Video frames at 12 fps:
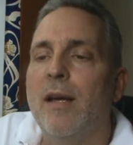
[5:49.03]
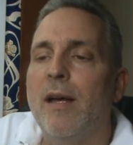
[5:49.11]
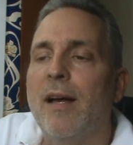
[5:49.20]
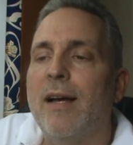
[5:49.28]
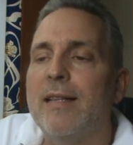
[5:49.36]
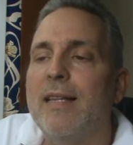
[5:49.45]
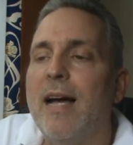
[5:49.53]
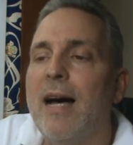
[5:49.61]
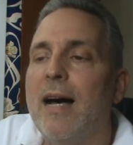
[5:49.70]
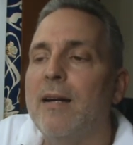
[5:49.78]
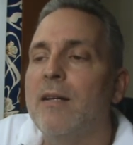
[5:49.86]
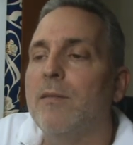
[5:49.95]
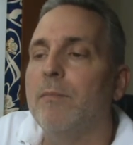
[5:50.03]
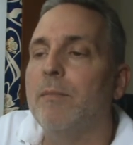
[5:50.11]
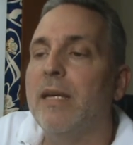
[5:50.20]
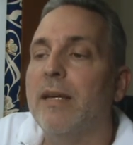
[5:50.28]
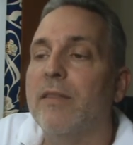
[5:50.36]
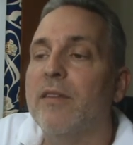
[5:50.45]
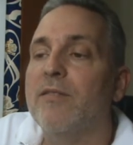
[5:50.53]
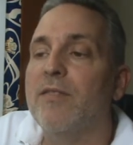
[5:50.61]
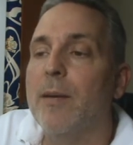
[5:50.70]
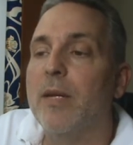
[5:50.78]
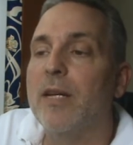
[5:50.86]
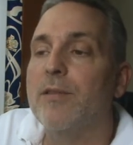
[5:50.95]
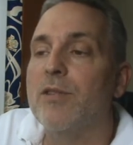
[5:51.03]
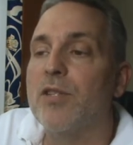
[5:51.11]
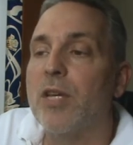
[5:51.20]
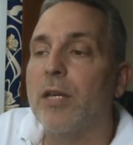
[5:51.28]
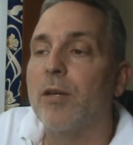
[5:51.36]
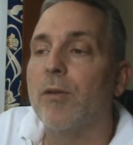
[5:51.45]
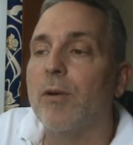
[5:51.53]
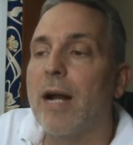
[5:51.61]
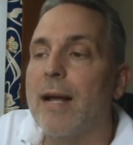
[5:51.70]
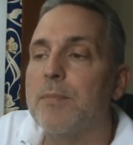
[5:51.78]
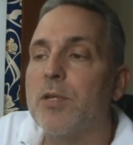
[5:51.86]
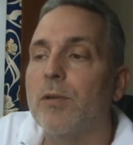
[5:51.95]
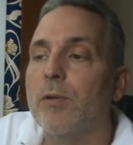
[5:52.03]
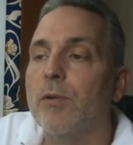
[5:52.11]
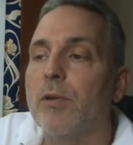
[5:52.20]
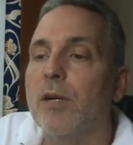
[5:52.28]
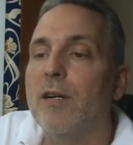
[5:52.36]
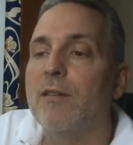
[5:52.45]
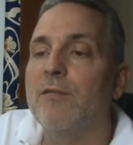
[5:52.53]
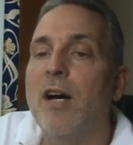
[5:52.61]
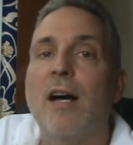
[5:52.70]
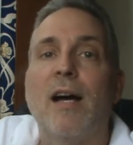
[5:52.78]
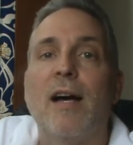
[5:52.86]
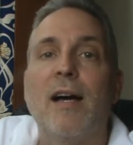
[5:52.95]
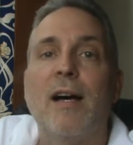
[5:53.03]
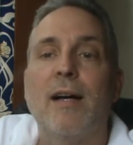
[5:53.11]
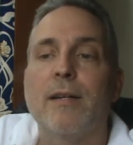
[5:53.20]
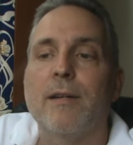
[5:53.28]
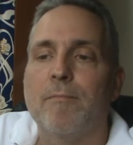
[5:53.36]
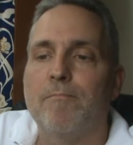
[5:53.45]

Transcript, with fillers: Chada being the feminine singular absolute of chad.